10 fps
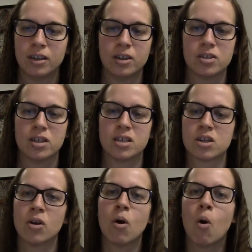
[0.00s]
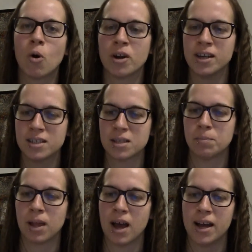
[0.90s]
So they start hoarding
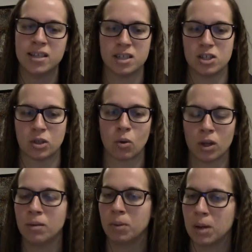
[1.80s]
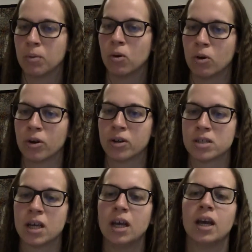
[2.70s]
supplies, these toilet paper
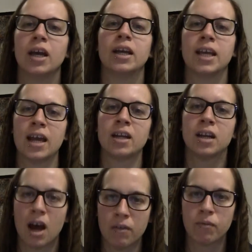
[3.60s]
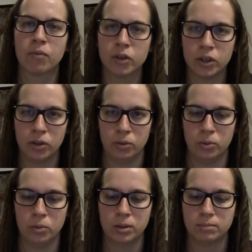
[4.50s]
hoarders, and get enough for
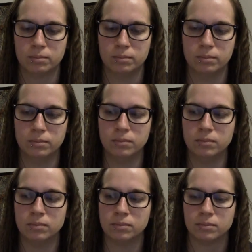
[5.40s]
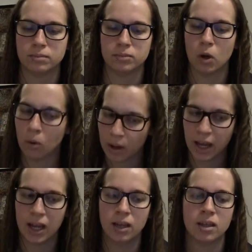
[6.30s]
you,
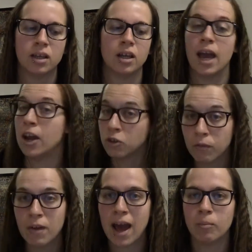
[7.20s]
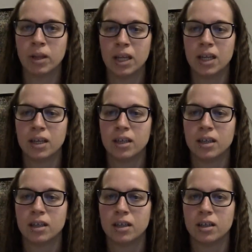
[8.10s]
okay, and your family.
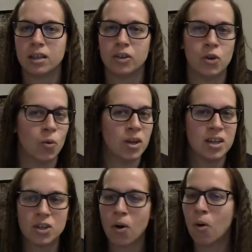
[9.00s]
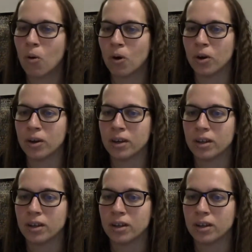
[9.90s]
No need to hoard,